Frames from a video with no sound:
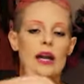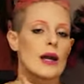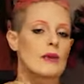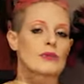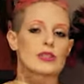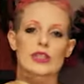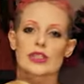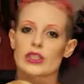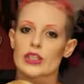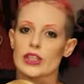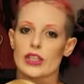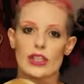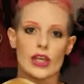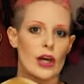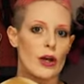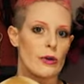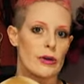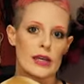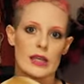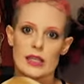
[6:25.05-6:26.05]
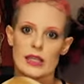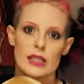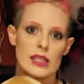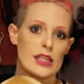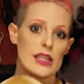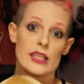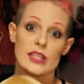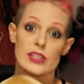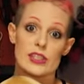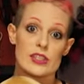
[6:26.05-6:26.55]
I'm just gonna go in
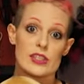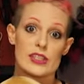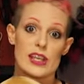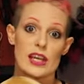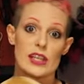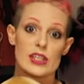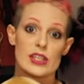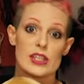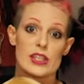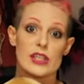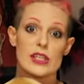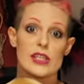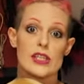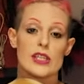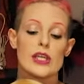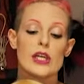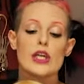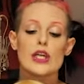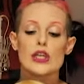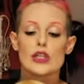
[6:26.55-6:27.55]
each section.